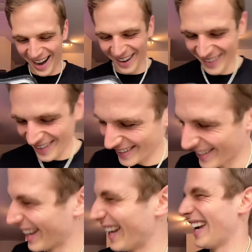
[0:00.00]
All right,
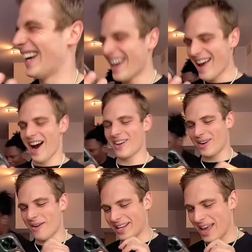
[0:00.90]
man.
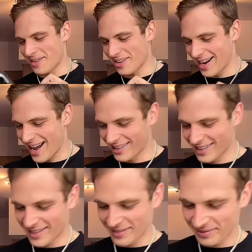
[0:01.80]
Are you coming to get me right
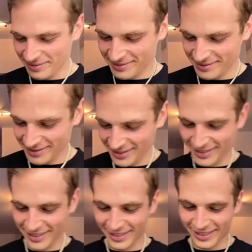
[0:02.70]
now? Yeah,
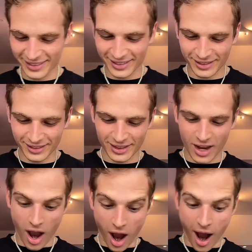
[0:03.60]
I'm, I'm in your garage.
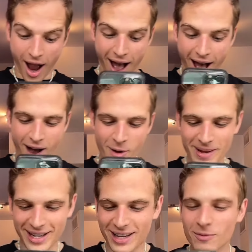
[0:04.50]

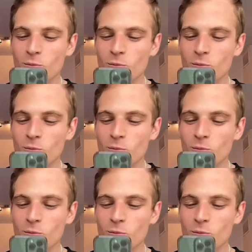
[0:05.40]
Oh my.